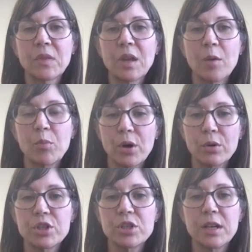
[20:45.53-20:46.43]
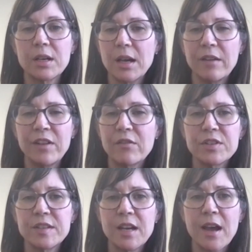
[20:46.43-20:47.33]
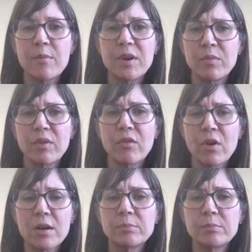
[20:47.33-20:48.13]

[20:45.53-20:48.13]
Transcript: approach that I've never seen happen before.